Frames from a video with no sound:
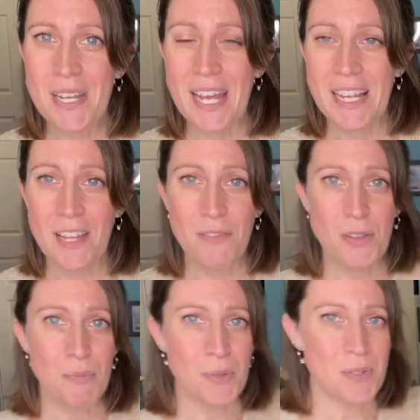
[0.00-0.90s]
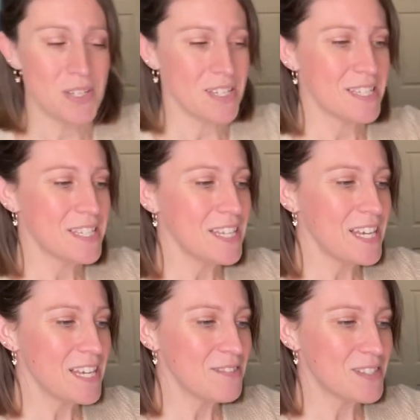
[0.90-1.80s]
I love the Lusan sleeves.